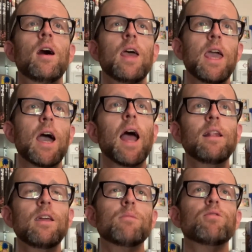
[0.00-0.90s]
A
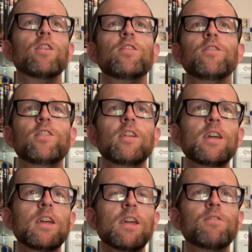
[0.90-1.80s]
highly impressive
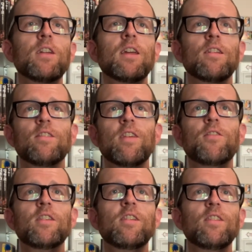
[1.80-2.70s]
city even in
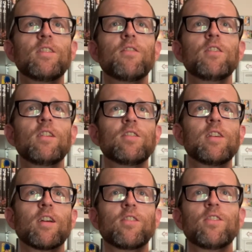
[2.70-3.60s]

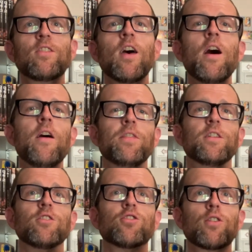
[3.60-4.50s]
1776, the
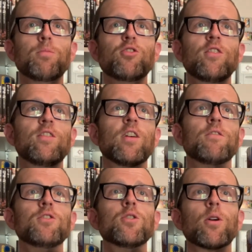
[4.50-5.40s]
descriptions
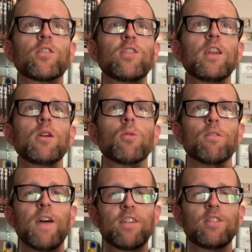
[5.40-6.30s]
of New York City were
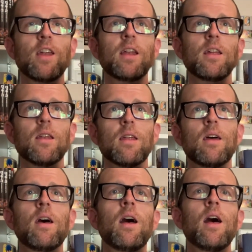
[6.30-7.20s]
fascinating.
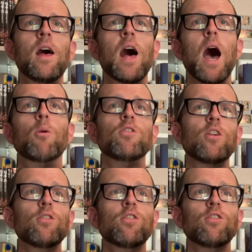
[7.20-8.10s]
I was
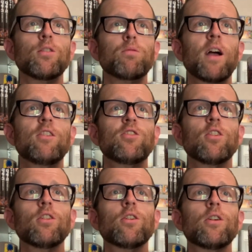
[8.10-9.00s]
also surprised
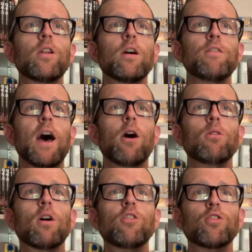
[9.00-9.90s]
to learn of how
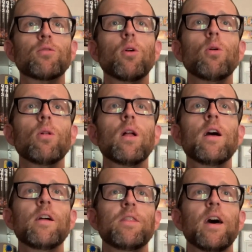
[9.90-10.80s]
large a role
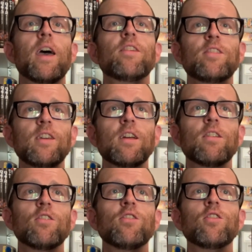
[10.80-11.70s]
the
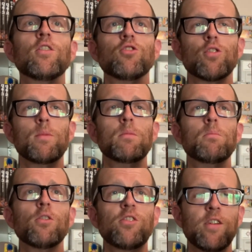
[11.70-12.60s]
Hessians, German
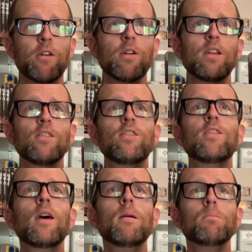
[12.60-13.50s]

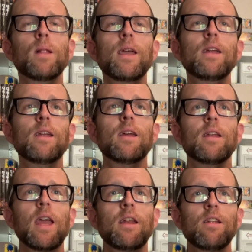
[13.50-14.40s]
mercenaries, played
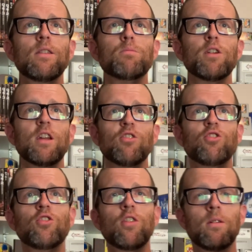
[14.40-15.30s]
in aiding the
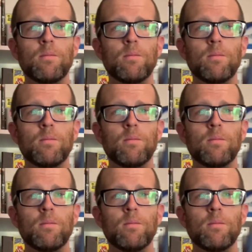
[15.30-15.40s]
British.